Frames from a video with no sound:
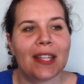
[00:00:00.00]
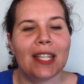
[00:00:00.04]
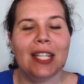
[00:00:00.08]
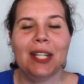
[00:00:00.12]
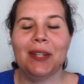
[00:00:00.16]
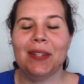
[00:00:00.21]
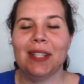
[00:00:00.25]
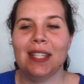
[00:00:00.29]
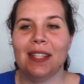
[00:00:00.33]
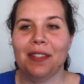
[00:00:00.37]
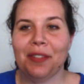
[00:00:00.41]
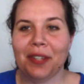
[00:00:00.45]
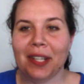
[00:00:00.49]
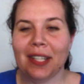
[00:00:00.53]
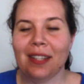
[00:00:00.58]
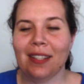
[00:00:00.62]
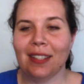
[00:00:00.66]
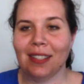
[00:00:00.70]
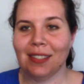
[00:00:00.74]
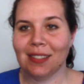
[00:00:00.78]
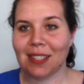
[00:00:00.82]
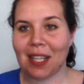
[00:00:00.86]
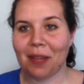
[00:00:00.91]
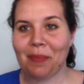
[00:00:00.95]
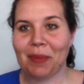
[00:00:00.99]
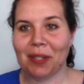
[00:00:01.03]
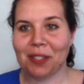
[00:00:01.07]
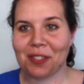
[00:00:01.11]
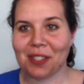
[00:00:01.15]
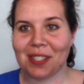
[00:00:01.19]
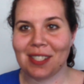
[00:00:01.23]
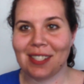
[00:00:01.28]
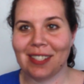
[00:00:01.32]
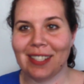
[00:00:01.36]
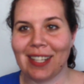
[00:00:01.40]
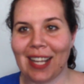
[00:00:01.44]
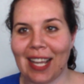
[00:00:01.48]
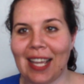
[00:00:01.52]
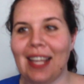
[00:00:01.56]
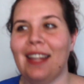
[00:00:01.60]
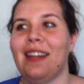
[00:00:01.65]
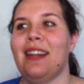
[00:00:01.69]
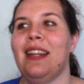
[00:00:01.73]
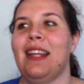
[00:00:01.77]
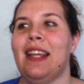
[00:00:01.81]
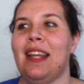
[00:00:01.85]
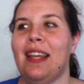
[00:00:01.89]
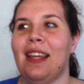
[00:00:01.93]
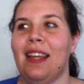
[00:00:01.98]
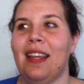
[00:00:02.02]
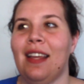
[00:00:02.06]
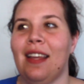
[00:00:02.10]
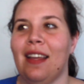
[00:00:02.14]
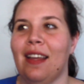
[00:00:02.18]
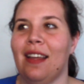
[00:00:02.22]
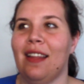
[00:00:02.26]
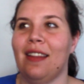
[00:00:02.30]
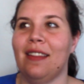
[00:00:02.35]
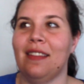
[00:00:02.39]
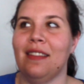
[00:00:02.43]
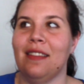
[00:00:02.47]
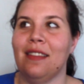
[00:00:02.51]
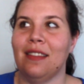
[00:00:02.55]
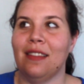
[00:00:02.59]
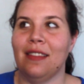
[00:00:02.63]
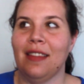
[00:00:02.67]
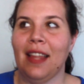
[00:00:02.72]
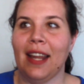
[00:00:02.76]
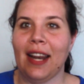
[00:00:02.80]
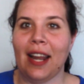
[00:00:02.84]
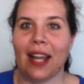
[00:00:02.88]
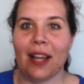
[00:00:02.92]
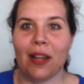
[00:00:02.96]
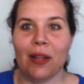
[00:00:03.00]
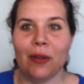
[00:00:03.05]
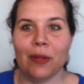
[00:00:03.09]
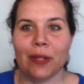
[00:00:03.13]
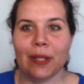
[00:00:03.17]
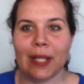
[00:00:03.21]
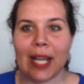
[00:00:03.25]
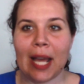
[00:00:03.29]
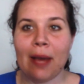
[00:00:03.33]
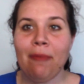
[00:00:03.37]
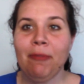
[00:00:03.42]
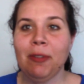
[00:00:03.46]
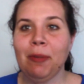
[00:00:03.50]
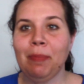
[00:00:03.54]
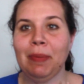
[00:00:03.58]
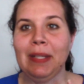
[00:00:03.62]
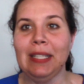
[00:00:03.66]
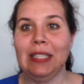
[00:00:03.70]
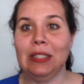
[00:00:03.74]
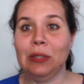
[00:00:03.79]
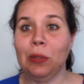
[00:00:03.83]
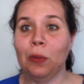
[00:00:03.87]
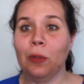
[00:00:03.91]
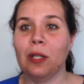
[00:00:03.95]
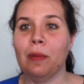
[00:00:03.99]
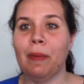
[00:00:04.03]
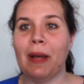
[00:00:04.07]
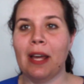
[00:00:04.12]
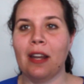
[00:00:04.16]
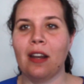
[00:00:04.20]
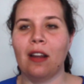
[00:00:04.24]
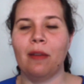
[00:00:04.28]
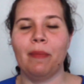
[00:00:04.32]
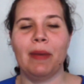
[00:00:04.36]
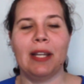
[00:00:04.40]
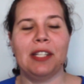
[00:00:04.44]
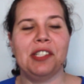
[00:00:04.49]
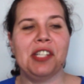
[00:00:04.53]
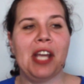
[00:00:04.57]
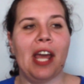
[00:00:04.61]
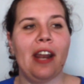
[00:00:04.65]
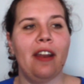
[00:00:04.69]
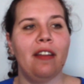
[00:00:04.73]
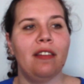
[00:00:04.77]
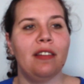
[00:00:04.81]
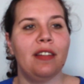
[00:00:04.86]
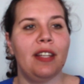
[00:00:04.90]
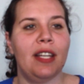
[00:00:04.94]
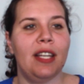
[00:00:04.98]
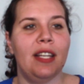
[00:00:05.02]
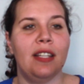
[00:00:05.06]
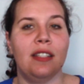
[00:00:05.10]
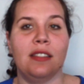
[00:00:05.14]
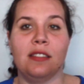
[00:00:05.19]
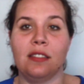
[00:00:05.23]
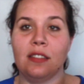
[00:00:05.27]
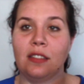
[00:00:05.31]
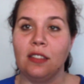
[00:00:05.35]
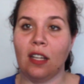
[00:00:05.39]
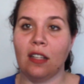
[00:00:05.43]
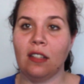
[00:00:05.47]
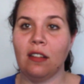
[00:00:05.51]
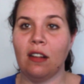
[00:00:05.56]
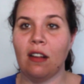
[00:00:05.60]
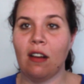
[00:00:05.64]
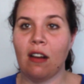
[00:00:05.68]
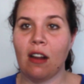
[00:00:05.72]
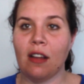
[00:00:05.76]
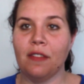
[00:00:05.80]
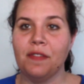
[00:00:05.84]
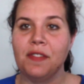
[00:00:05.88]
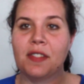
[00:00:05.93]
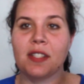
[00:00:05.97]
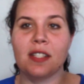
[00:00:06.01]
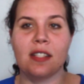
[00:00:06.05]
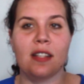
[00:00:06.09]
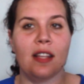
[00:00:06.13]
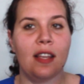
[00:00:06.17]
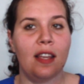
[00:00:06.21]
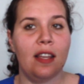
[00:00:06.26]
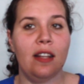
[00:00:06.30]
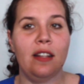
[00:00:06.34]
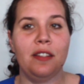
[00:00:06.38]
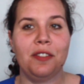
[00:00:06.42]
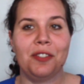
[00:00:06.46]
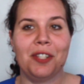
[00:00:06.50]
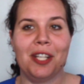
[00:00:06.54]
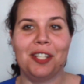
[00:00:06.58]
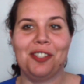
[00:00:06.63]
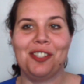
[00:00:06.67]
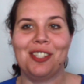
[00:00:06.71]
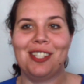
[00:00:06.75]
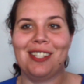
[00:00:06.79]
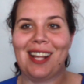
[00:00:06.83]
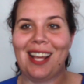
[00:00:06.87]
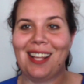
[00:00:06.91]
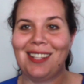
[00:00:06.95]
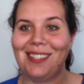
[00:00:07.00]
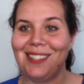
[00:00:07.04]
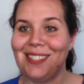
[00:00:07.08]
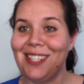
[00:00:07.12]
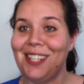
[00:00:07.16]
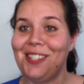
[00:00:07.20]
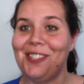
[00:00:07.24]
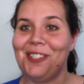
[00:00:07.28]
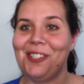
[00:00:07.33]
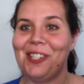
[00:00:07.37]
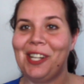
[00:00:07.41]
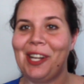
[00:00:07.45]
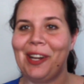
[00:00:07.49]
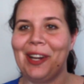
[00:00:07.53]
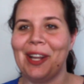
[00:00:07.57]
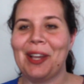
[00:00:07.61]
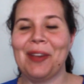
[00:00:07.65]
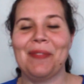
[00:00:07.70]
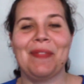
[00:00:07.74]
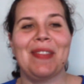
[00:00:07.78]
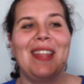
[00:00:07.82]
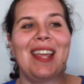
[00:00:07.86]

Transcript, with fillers: you know, the three things I'm interested in that I can comfortably talk about on my channel is yarn crafts, illustration, and stationery.